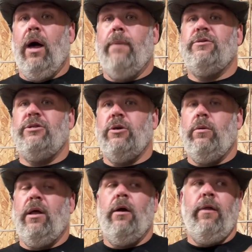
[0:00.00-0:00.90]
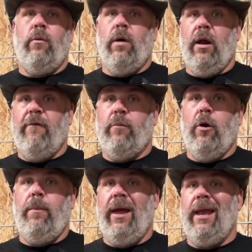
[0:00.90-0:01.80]
options out there that run off
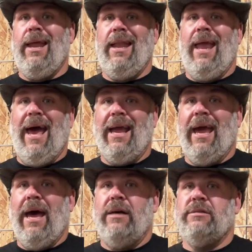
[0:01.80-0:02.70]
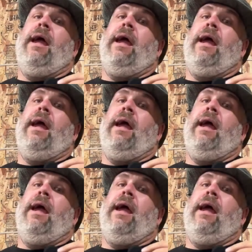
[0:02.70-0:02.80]
propane and nat gas.